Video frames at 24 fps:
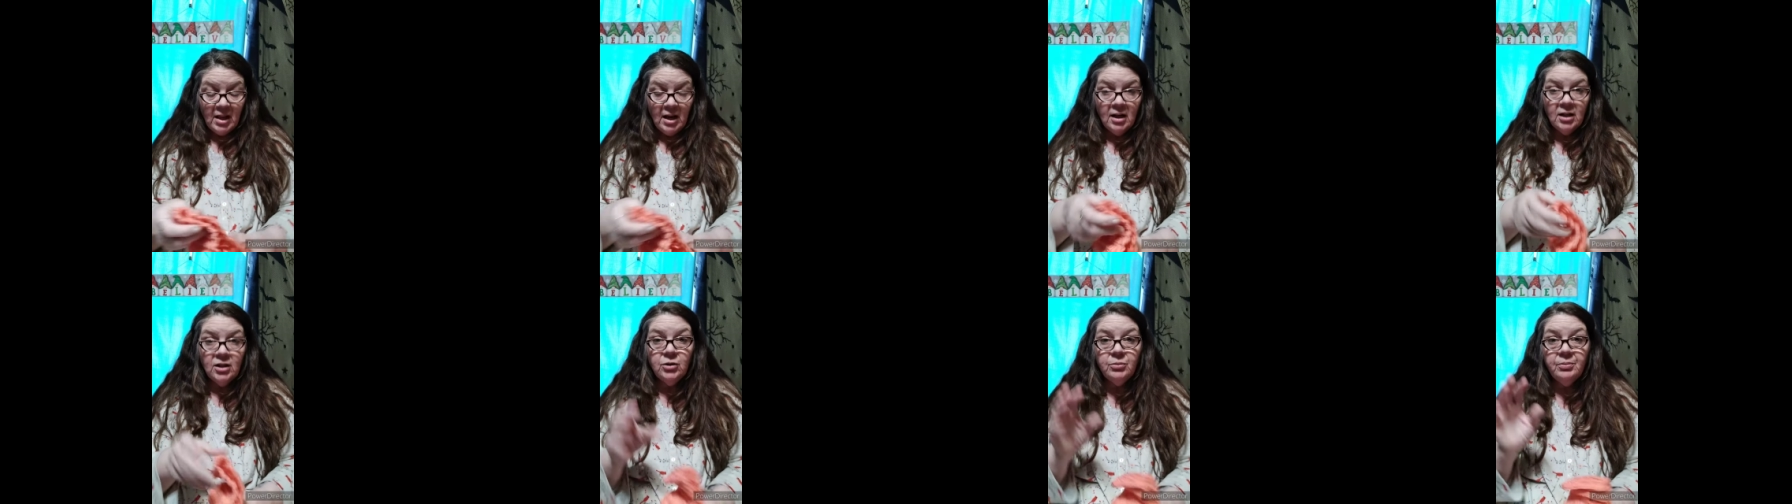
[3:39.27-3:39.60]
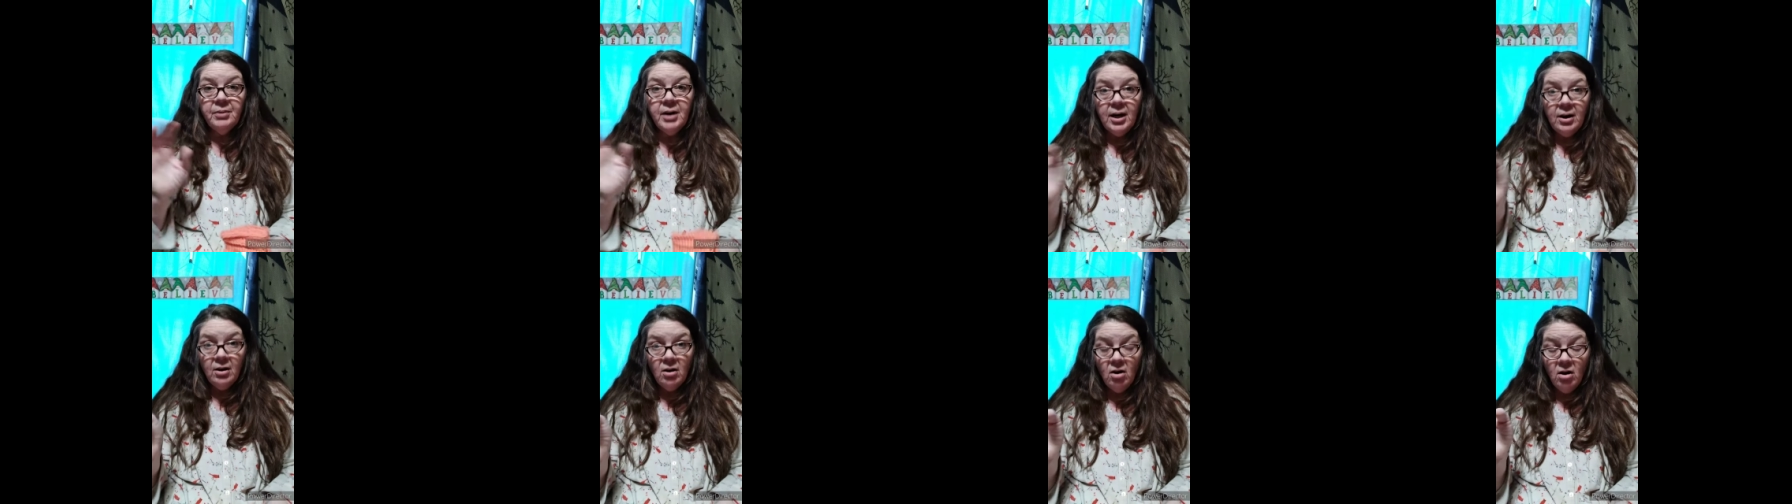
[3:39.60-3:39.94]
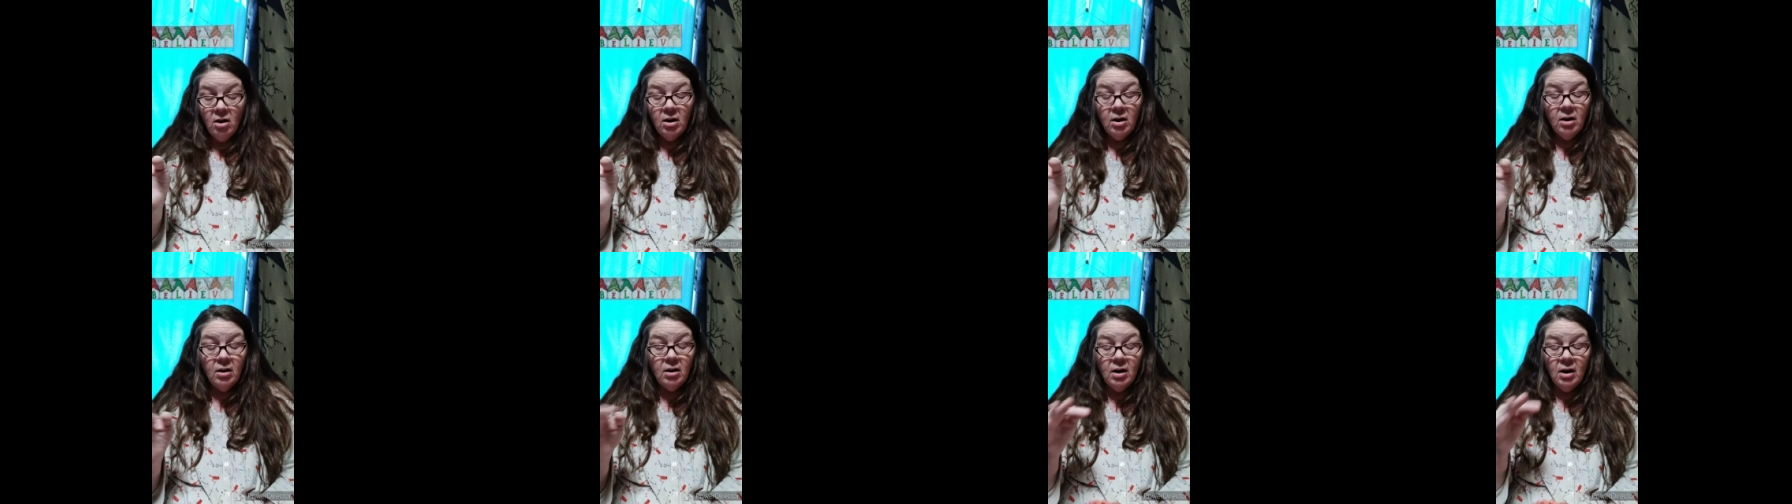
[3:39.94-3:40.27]
It's red
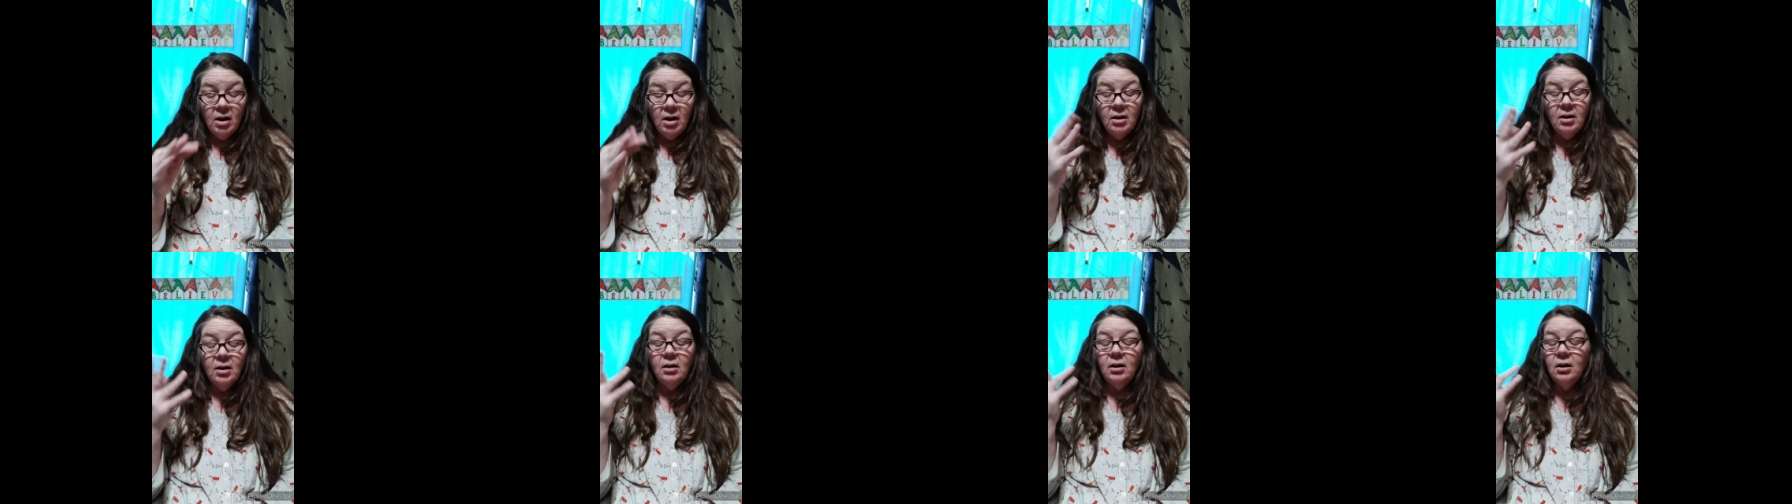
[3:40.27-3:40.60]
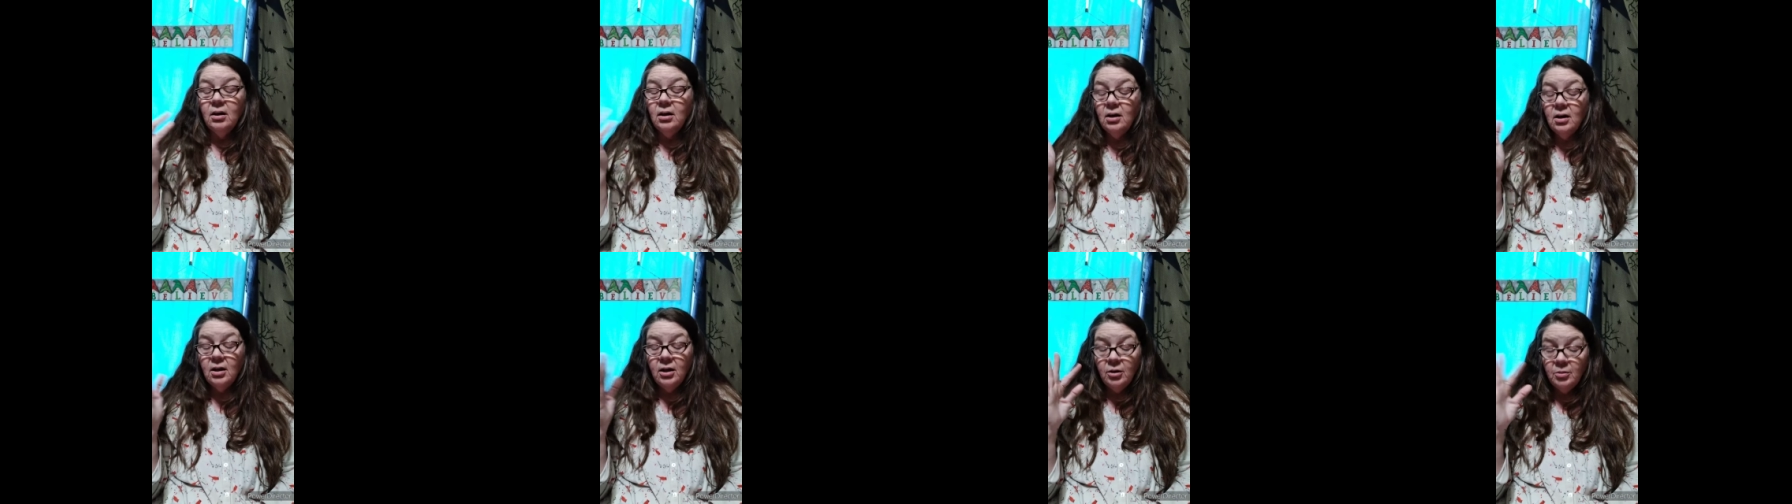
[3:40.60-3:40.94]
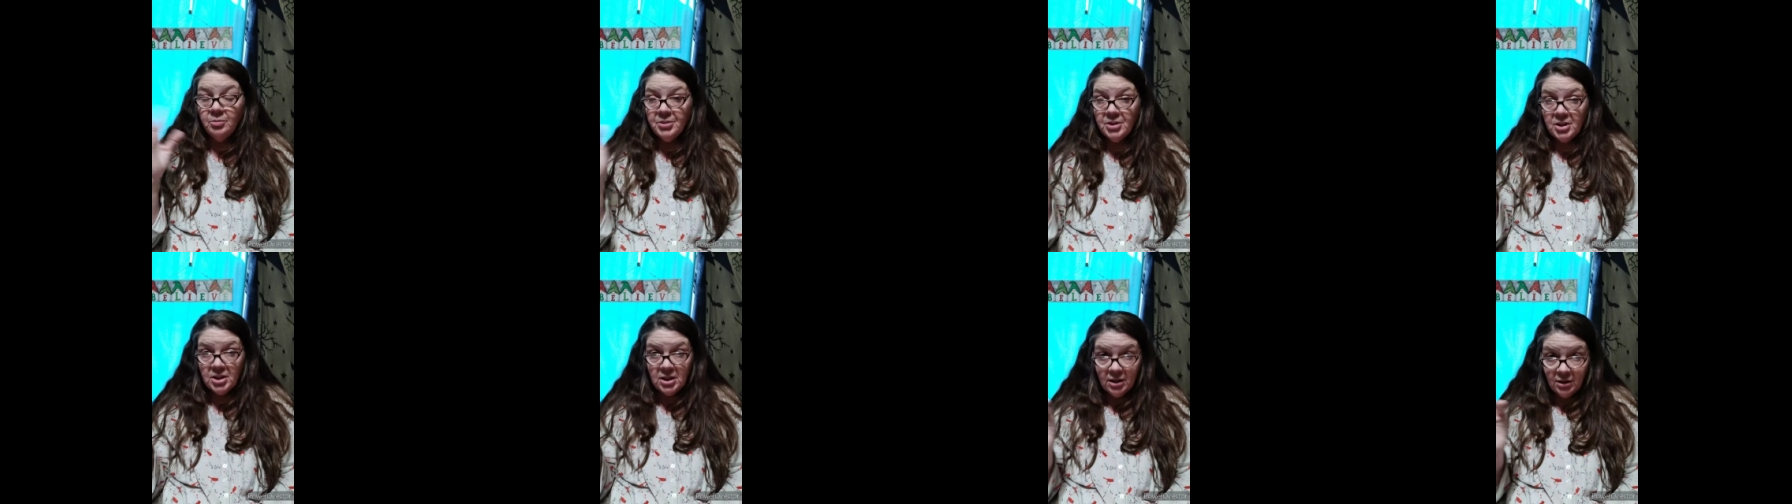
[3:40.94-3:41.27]
heart, 100%
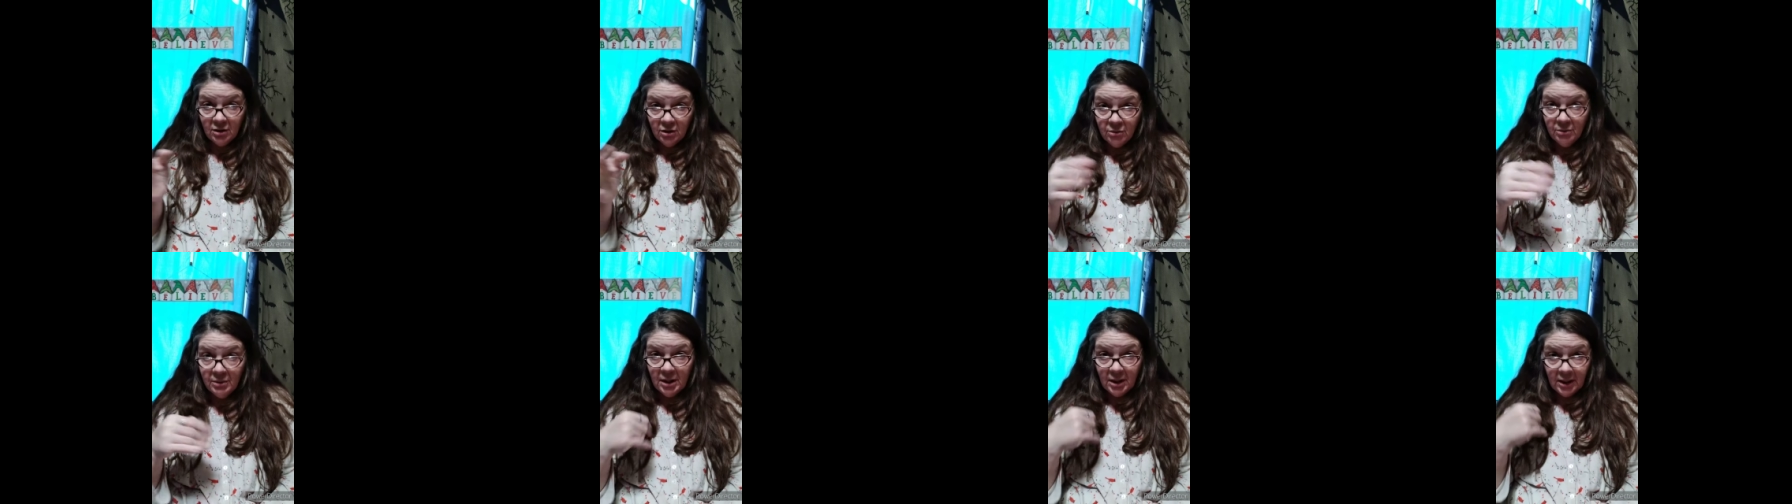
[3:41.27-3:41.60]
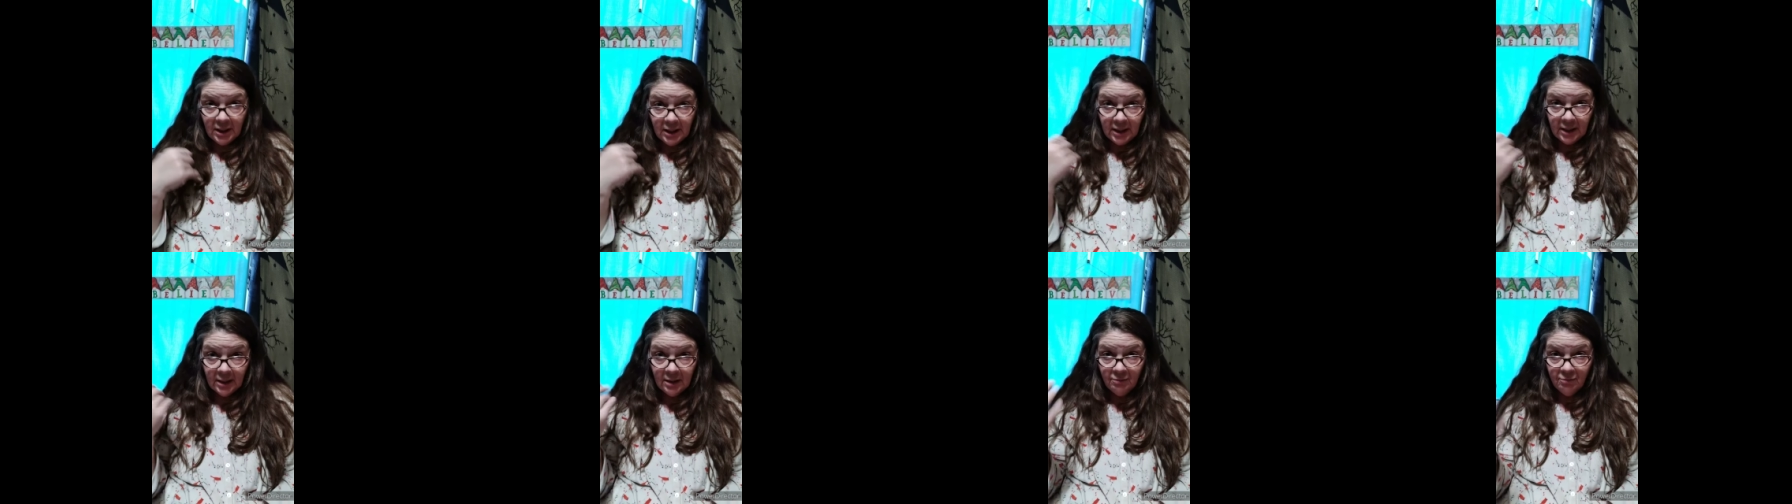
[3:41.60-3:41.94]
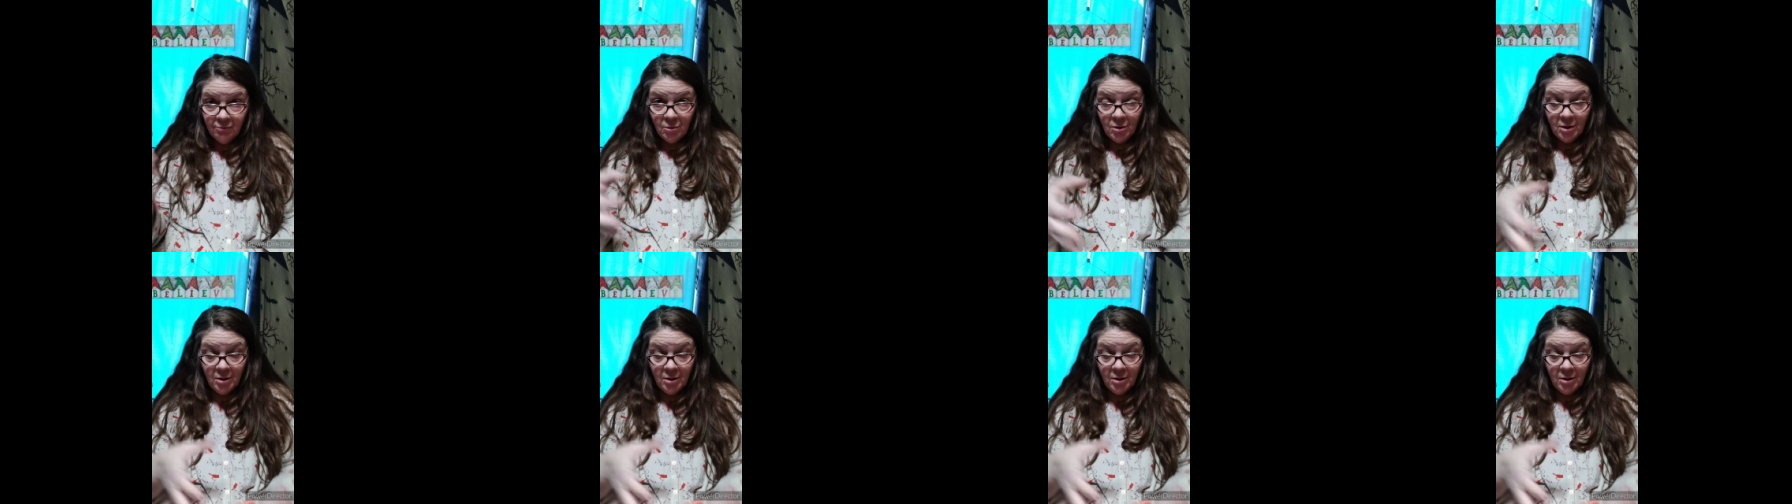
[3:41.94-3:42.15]
acrylic,